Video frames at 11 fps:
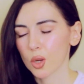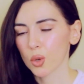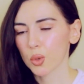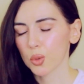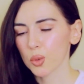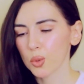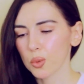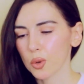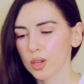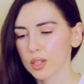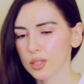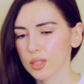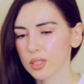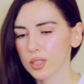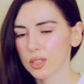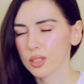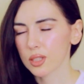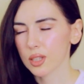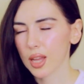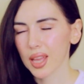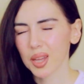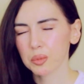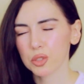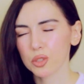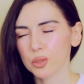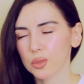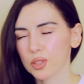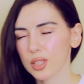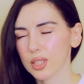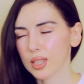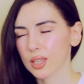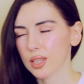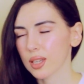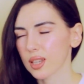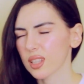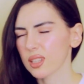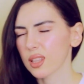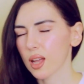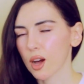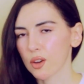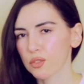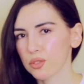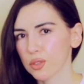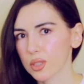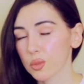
who was absolutely in love